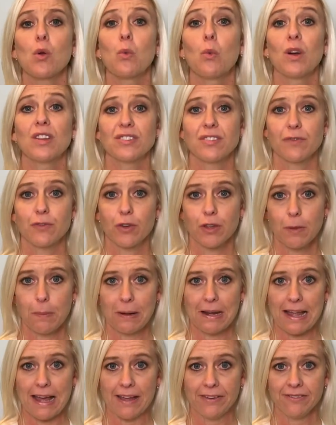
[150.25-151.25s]
Once you've got your
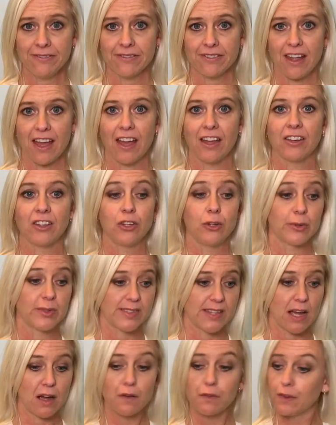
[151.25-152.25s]
plan, and
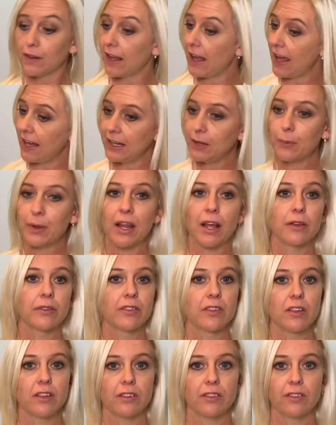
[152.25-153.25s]
yourself and anyone else
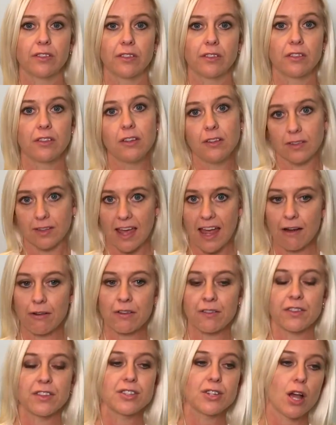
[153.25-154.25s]
that's
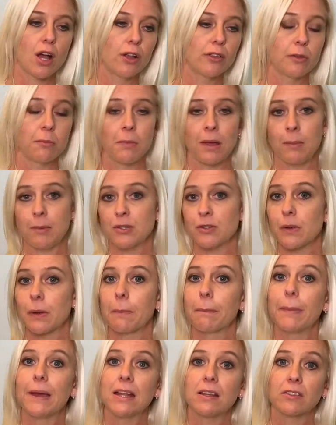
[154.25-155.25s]
caring for the child that may be
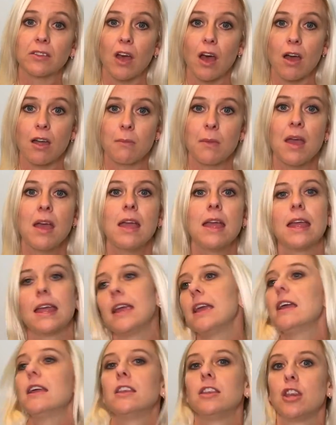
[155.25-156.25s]
doing bedtime
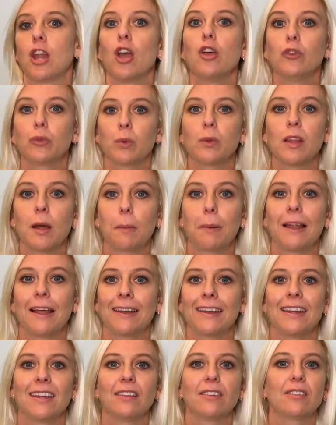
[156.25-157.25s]
knows what that
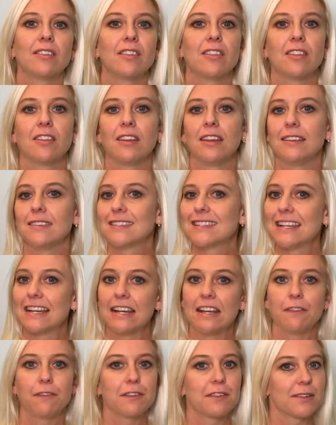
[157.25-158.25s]
plan is so that it's
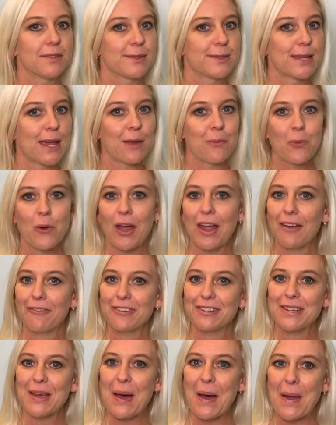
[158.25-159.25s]
delivered the same way
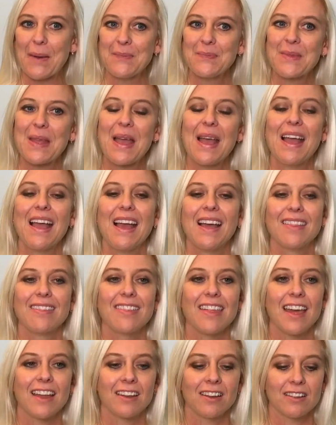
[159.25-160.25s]
every time,
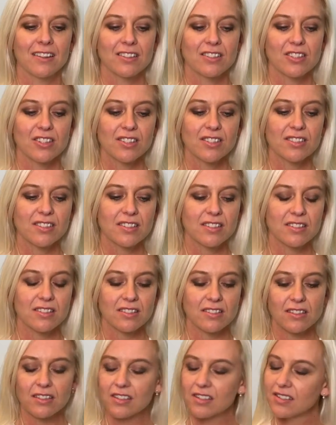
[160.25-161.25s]
then just
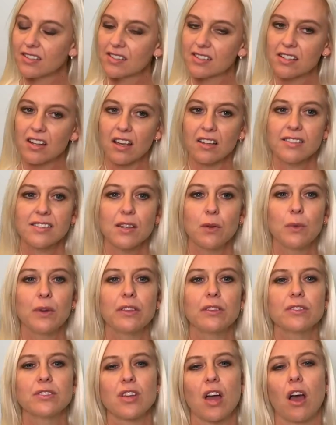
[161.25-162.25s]
discuss it with
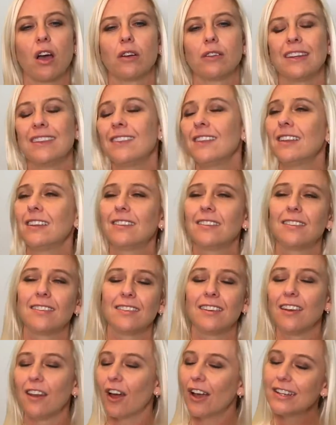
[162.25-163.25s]
your child in the
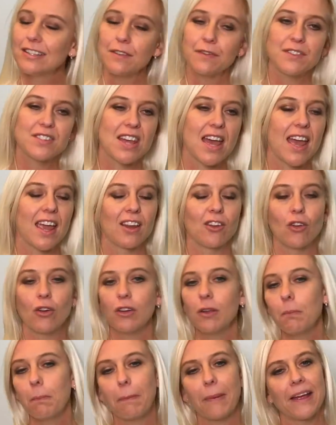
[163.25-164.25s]
light of day,
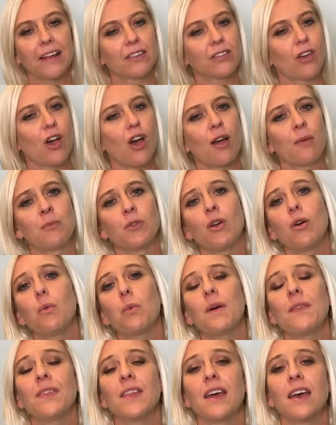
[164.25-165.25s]
not at bedtime, not
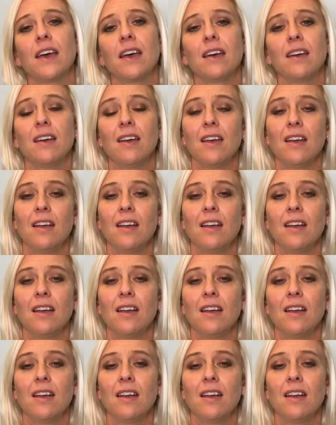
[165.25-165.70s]
when they're